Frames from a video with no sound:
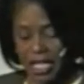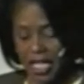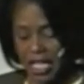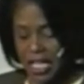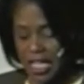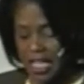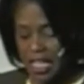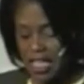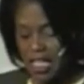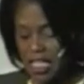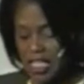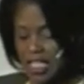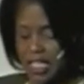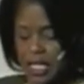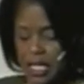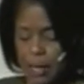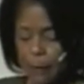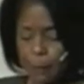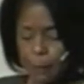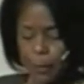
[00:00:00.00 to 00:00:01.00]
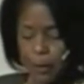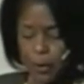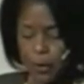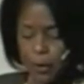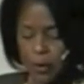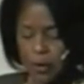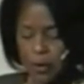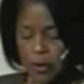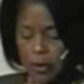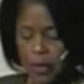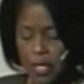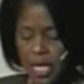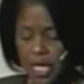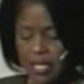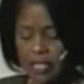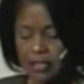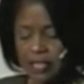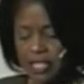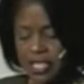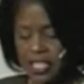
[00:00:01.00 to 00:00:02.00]
This couple,
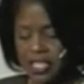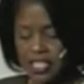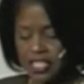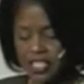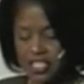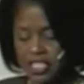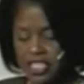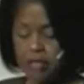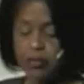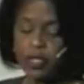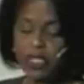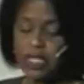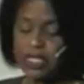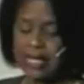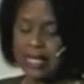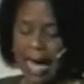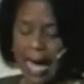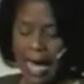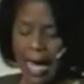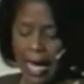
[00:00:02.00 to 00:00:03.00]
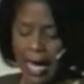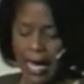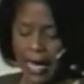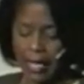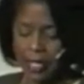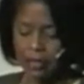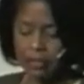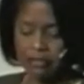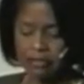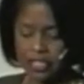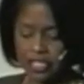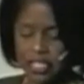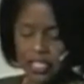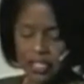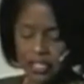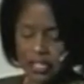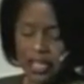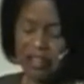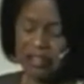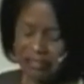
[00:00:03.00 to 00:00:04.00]
and she would die if she
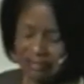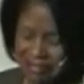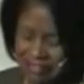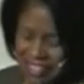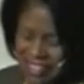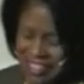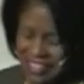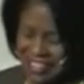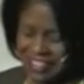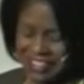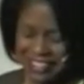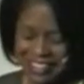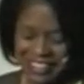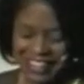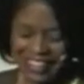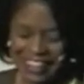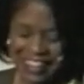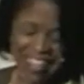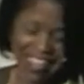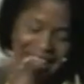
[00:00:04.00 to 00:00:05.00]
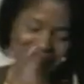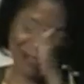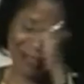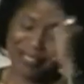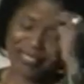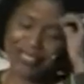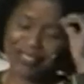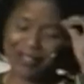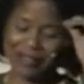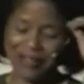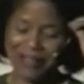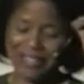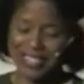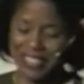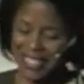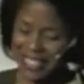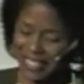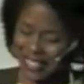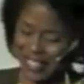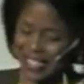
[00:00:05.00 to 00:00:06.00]
knew I was showing
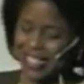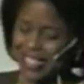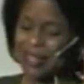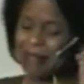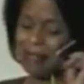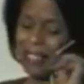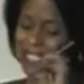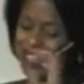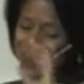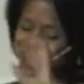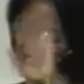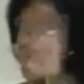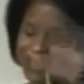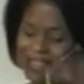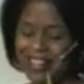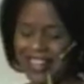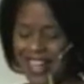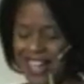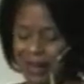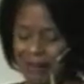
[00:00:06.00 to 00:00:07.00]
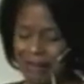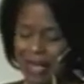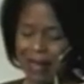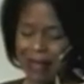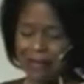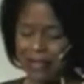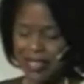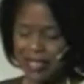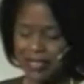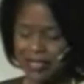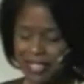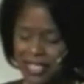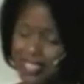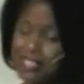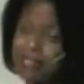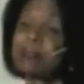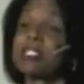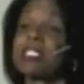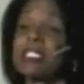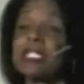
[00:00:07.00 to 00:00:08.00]
this, but she's okay about me.
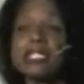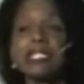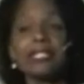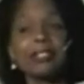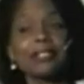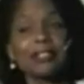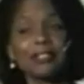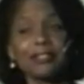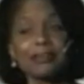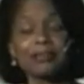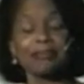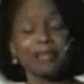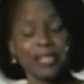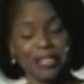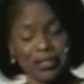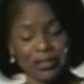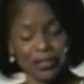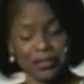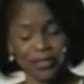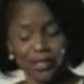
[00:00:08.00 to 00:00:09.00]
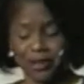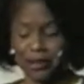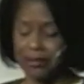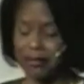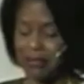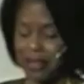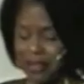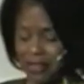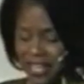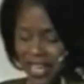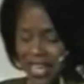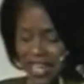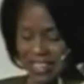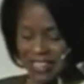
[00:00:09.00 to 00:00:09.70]
She's released her pictures, so okay.